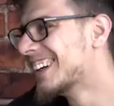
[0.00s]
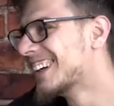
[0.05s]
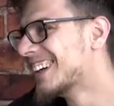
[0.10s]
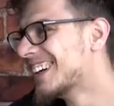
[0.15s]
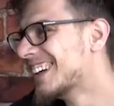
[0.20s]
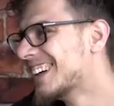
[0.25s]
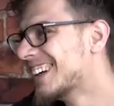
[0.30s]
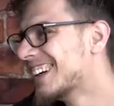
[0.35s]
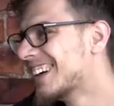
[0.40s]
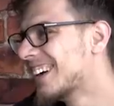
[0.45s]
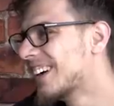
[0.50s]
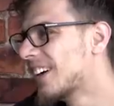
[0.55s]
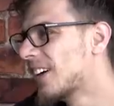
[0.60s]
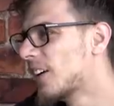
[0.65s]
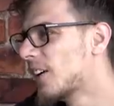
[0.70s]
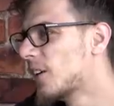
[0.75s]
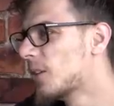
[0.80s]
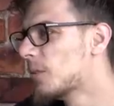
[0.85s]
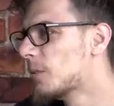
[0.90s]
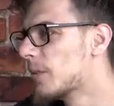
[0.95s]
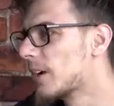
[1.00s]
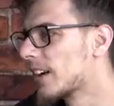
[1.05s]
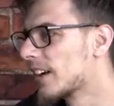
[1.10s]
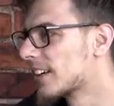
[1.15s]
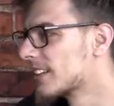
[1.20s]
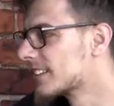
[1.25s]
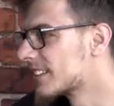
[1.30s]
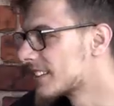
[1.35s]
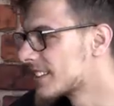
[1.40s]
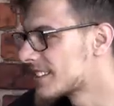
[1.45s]
right. Oh my
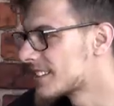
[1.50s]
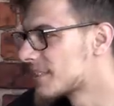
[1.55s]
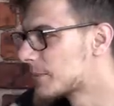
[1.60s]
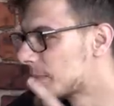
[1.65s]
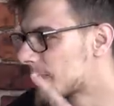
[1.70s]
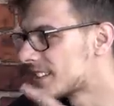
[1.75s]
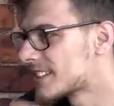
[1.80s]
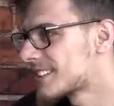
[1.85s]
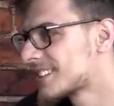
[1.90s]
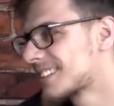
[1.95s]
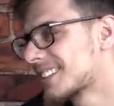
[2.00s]
god, that's the best.